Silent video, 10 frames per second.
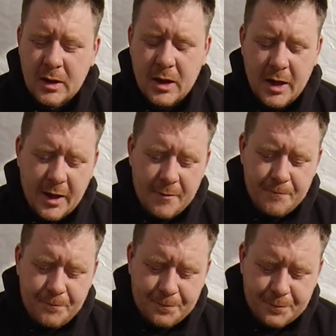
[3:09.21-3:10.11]

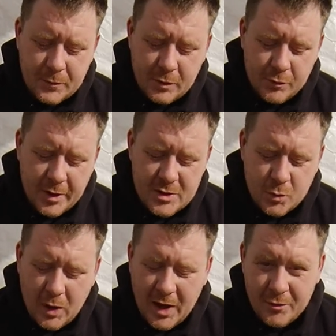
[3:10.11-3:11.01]
The
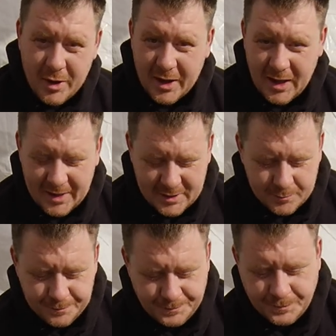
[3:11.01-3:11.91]
reason why I really like them: